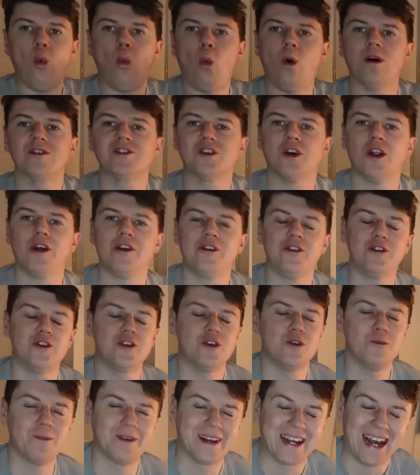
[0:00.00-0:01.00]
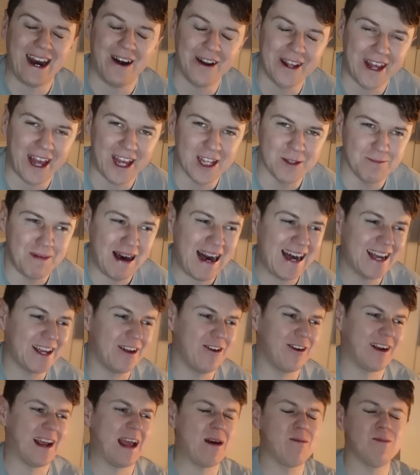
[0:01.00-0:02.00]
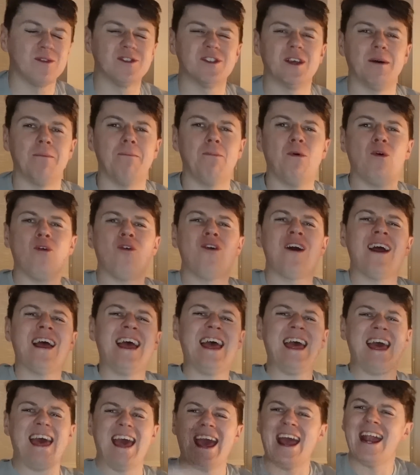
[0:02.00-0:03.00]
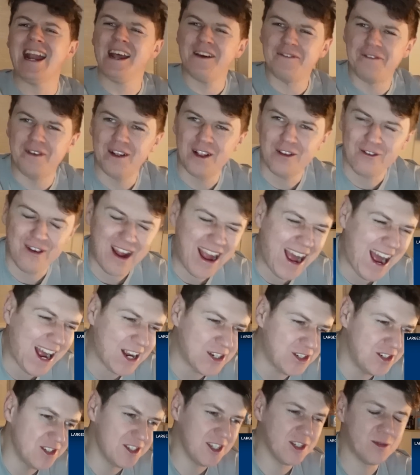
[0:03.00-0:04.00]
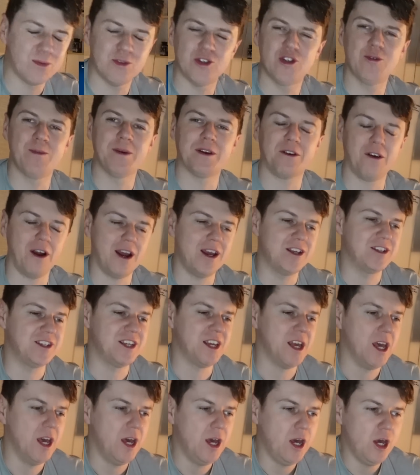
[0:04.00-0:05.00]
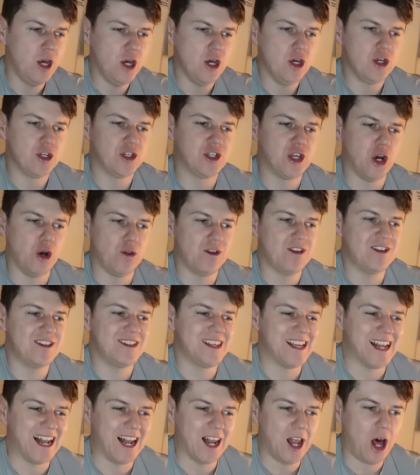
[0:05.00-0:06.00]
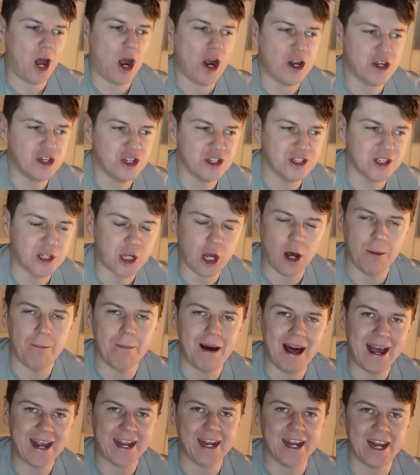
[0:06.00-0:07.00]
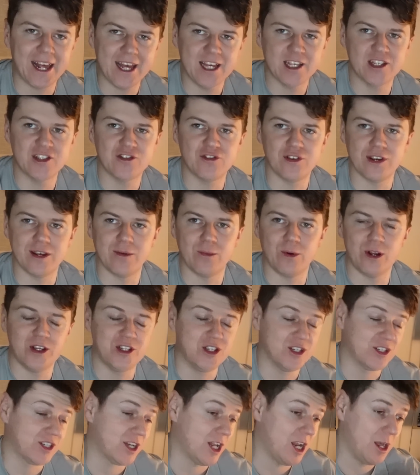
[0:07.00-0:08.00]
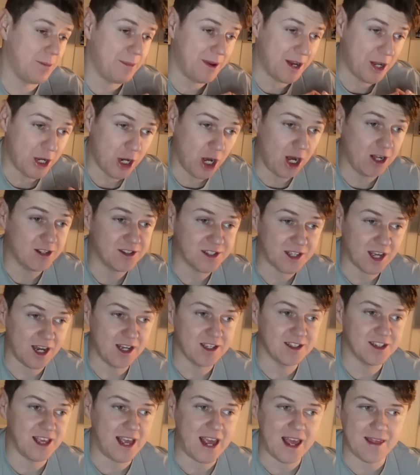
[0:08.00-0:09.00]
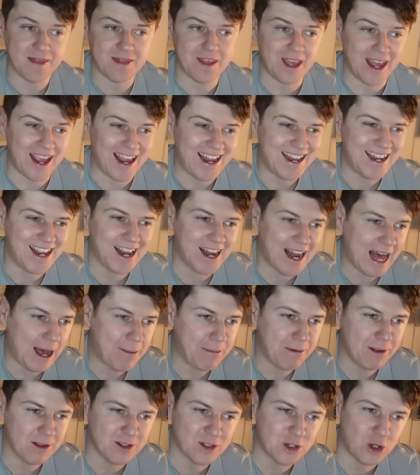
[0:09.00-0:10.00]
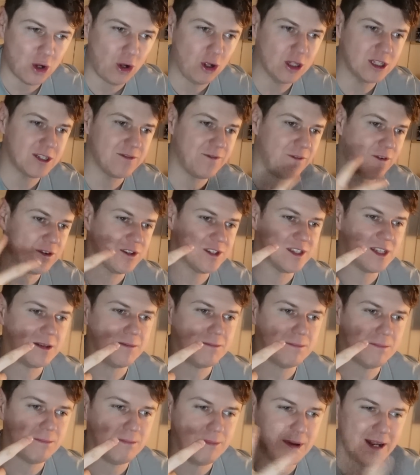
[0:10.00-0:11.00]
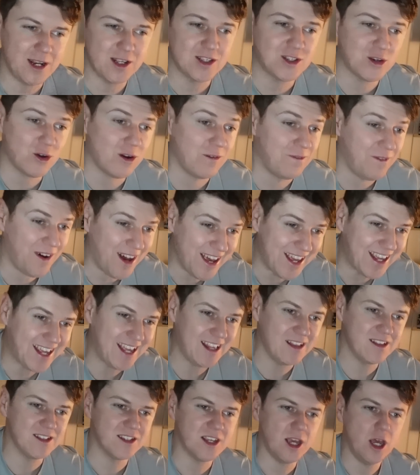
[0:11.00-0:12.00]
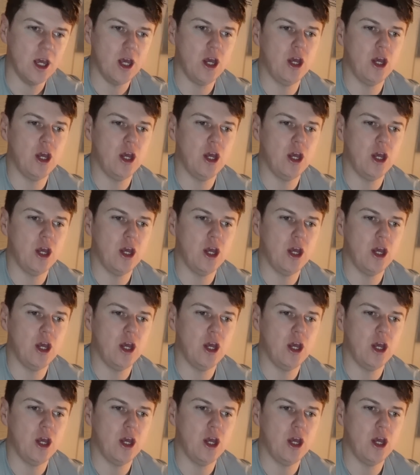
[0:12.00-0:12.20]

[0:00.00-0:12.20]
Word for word: What's going on YouTube? County Gains back here again with some more NFL reactions. This one should be crazy. So this is the largest comeback in history, which is going to be nuts, guys. The, the, Indianapolis Colts versus the Minnesota Vikings.